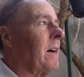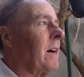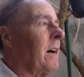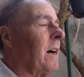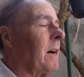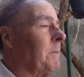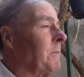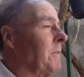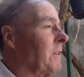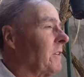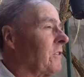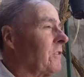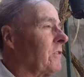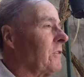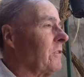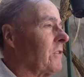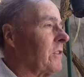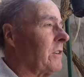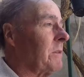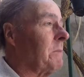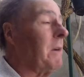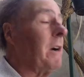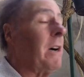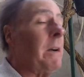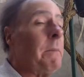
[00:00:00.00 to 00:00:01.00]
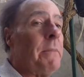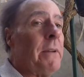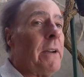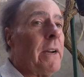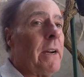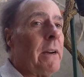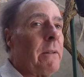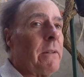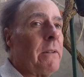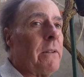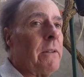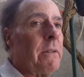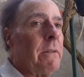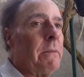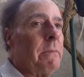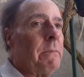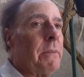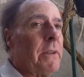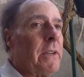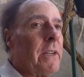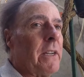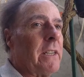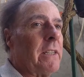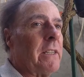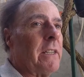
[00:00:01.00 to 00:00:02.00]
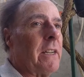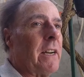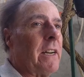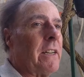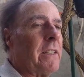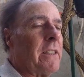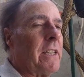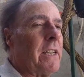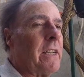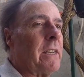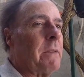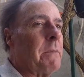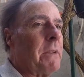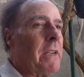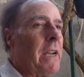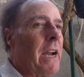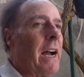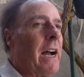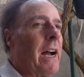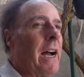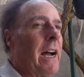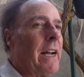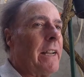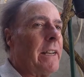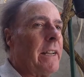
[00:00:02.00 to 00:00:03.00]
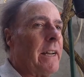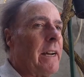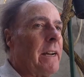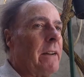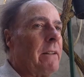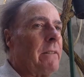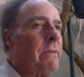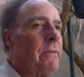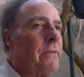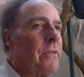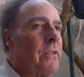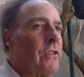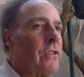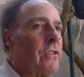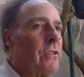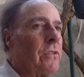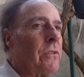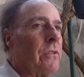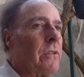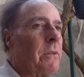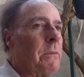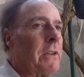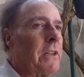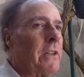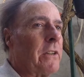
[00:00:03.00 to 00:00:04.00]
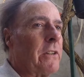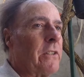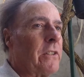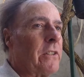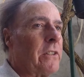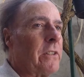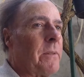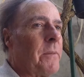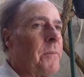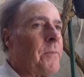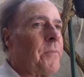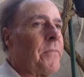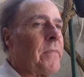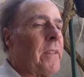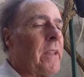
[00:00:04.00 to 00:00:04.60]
I'm not sure. She might be able to, but I think it'd be harder for sure, because